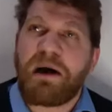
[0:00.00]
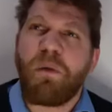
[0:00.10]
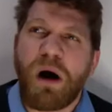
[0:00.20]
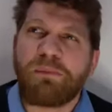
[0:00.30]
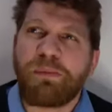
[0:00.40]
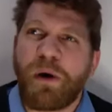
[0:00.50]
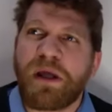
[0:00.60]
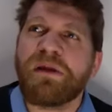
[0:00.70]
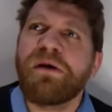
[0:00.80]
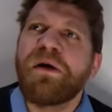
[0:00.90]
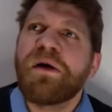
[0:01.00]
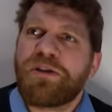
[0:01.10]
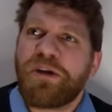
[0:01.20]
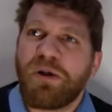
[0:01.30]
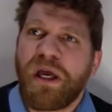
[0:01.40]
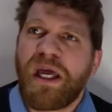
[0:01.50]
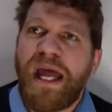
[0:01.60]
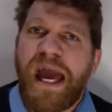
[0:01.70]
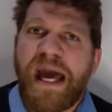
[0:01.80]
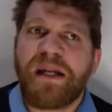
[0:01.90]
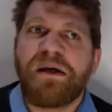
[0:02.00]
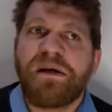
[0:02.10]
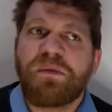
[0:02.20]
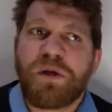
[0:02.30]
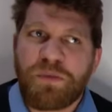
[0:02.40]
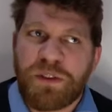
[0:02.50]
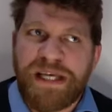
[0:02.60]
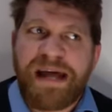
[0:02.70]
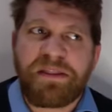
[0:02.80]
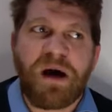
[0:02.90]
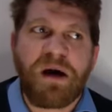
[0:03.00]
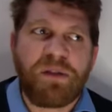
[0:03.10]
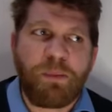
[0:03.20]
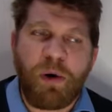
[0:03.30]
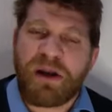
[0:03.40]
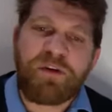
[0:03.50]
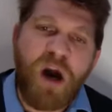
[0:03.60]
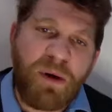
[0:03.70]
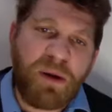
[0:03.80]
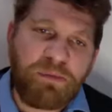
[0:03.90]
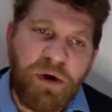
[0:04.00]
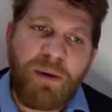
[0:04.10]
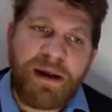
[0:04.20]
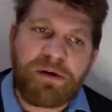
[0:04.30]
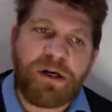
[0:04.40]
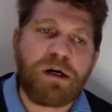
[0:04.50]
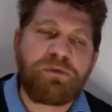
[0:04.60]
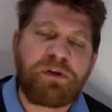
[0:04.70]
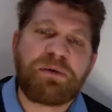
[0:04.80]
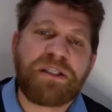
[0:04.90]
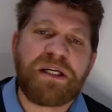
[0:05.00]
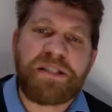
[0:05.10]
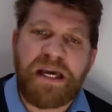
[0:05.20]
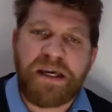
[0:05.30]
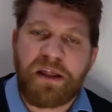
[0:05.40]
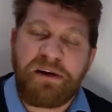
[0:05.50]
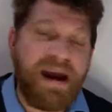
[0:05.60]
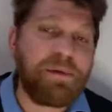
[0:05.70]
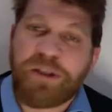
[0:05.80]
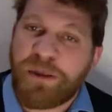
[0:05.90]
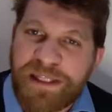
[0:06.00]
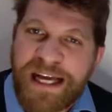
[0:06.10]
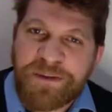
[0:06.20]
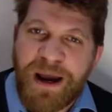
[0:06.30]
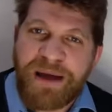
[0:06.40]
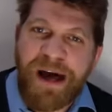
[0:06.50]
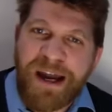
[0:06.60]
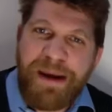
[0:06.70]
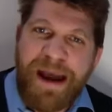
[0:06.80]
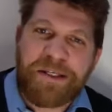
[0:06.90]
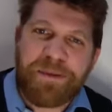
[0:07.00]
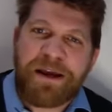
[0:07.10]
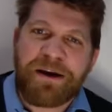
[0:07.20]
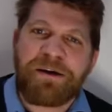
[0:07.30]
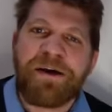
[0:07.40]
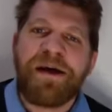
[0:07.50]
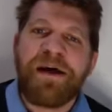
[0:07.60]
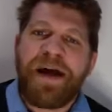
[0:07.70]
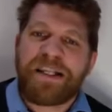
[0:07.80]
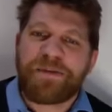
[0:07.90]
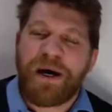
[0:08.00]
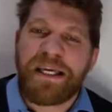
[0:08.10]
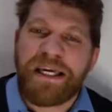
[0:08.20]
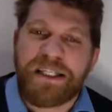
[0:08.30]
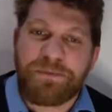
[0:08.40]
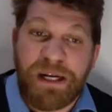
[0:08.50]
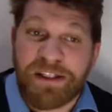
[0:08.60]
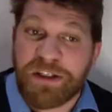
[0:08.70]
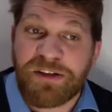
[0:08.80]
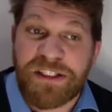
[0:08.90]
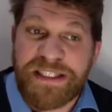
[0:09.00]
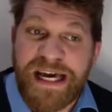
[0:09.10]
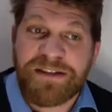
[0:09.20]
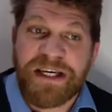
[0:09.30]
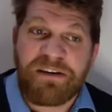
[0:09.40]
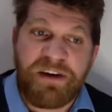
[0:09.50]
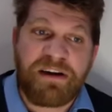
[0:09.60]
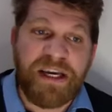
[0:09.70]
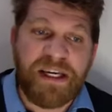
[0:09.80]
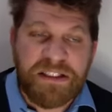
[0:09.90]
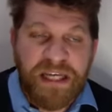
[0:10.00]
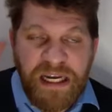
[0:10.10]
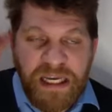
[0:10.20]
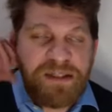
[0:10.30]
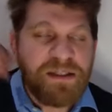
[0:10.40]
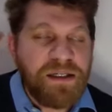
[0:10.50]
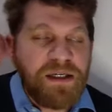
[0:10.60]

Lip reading: at one point Julian was at the point of going pro. I don't know if he was going to take another amateur, but that's why I'm not a matchmaker. That's why he is. But it certainly sounds like a very exciting